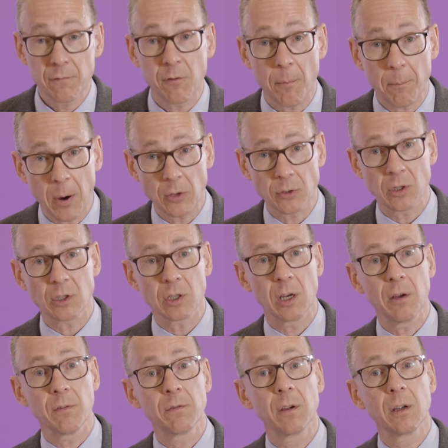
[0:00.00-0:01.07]
for
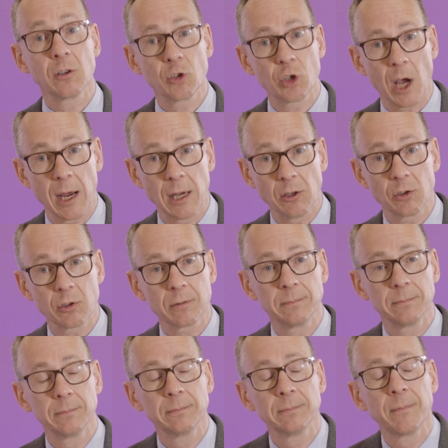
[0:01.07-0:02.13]
positive change.
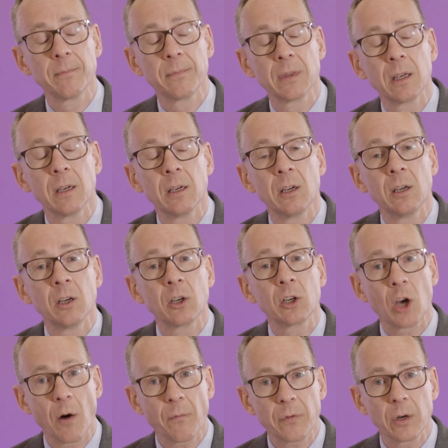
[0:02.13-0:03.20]

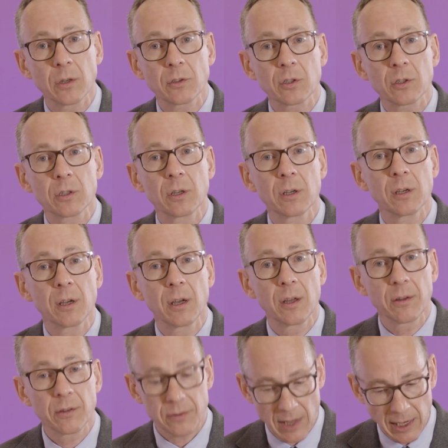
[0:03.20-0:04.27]
conference.
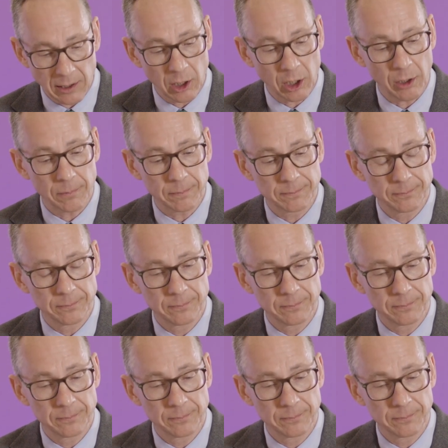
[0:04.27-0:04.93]
Thank you.